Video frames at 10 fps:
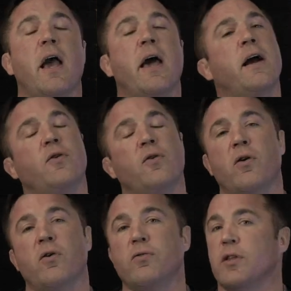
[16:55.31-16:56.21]
and I do
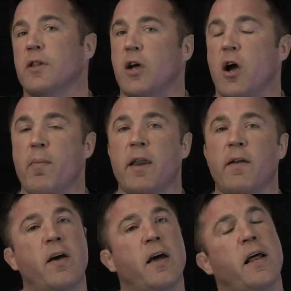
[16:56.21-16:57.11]
know who's in the co-main
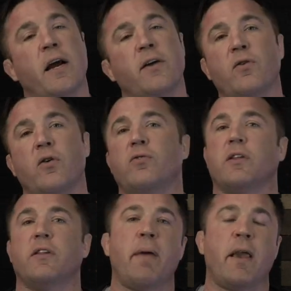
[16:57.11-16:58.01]
event, and I do know
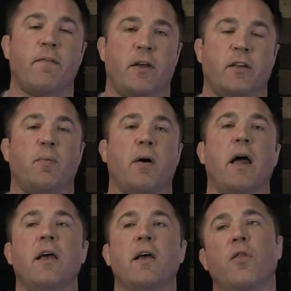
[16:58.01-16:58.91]
who's in the main event spot.